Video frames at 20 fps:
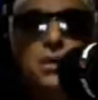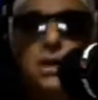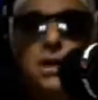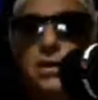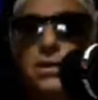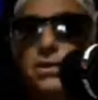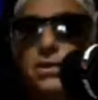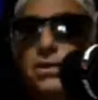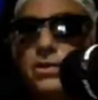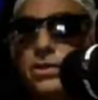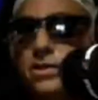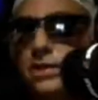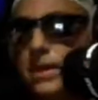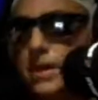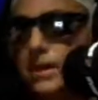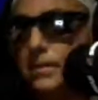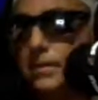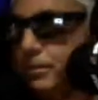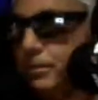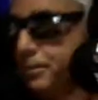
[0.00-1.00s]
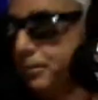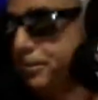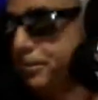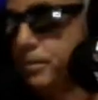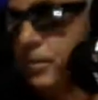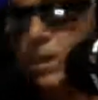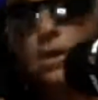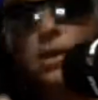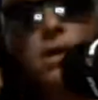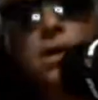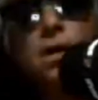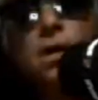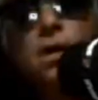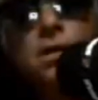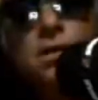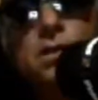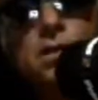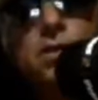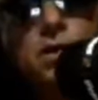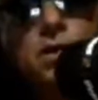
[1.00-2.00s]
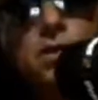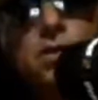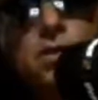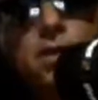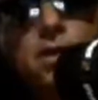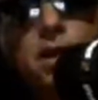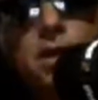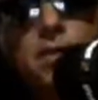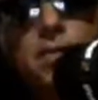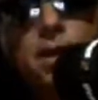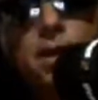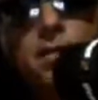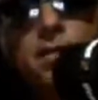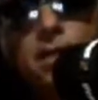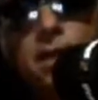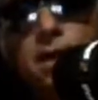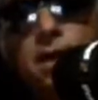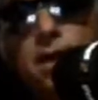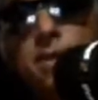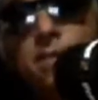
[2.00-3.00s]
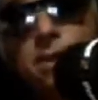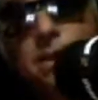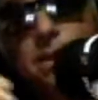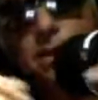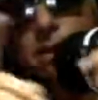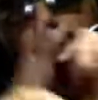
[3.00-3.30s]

out using that. So here's the thing, man. If it comes in